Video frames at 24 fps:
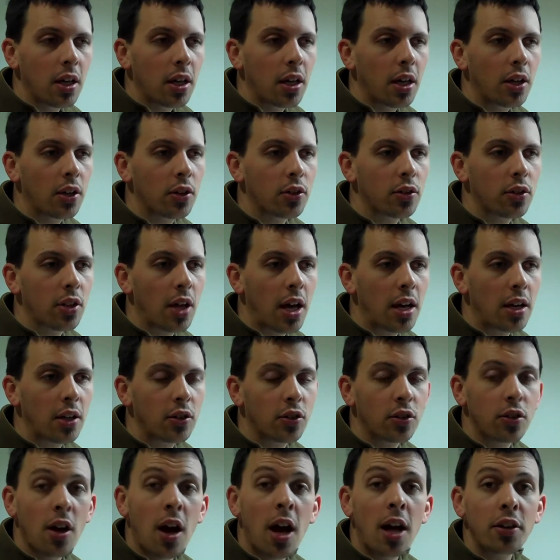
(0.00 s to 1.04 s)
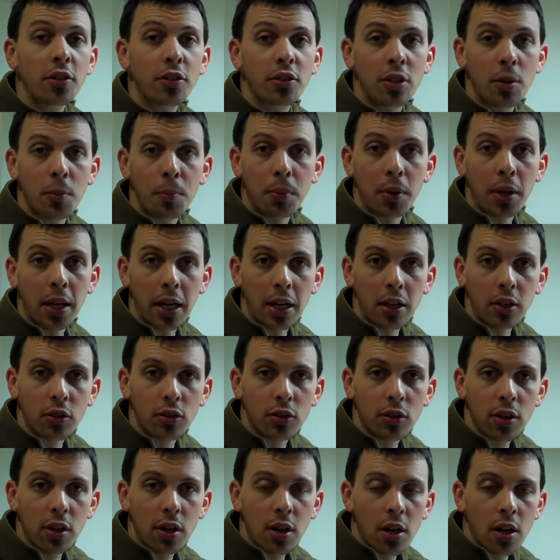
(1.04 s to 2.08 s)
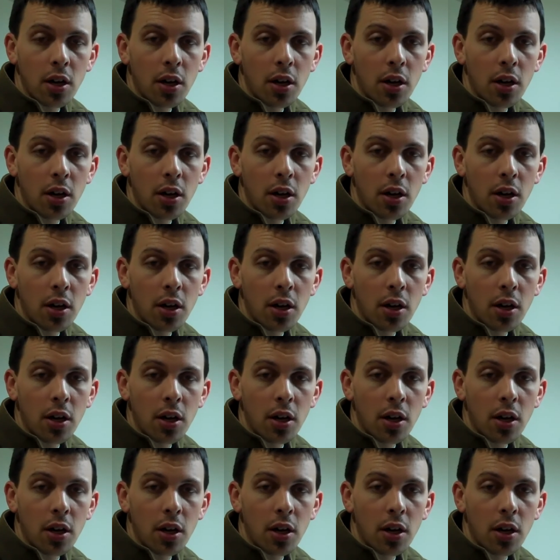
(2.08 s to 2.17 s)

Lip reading: is that it's not simplex.